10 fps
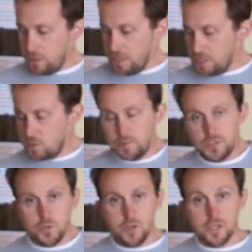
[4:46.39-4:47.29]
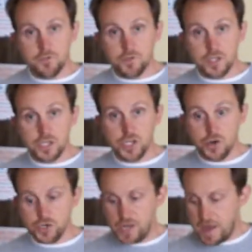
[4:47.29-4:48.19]
own leads. We've been doing this for 6
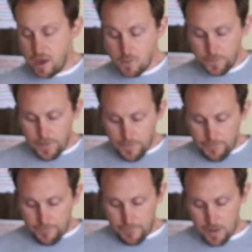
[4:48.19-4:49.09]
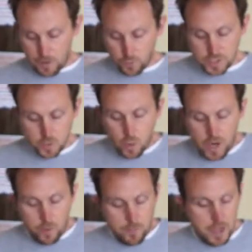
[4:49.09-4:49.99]
years now. The reason
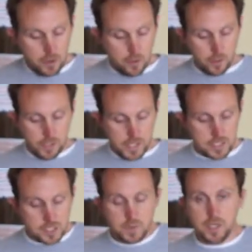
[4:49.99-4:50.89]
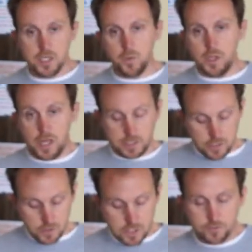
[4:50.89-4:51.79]
why we make our own leads is because we like to
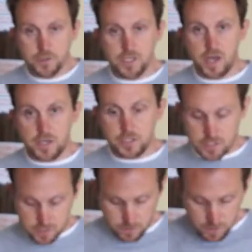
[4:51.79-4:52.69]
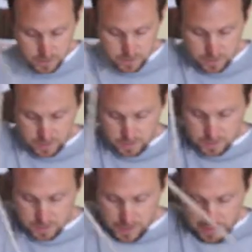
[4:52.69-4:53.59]
use different sizes. So this
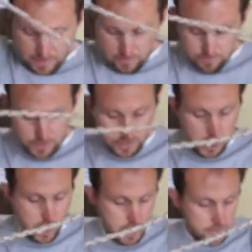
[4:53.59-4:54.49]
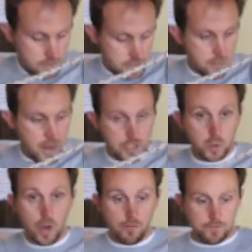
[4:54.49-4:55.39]
is fairly long. This is about a
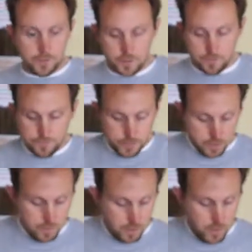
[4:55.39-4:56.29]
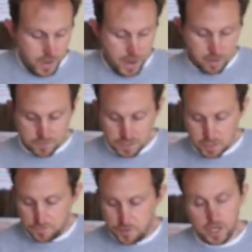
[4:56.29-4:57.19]
12 footer, but we have
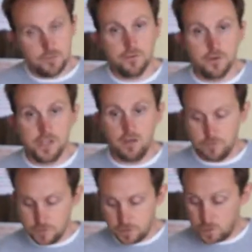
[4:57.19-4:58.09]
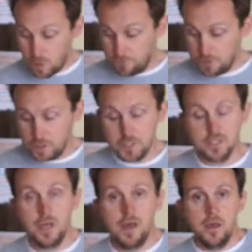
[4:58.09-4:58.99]
6 foot, 8 foot, 10 foot, 12
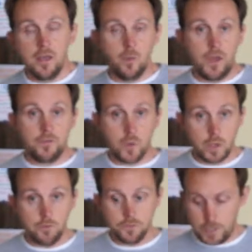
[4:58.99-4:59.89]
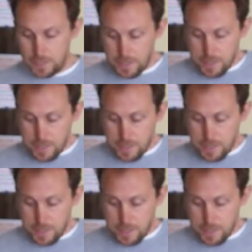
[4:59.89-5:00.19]
foots, and we have 20 foot.